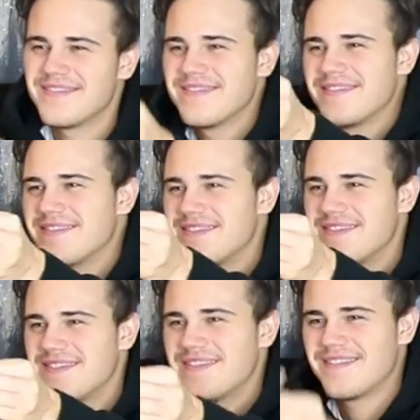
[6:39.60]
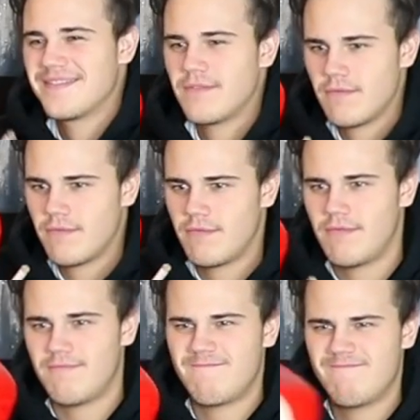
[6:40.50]

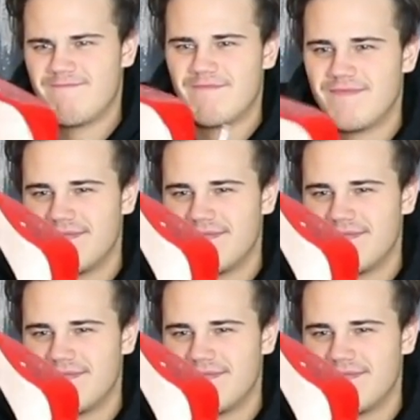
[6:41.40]
(silent)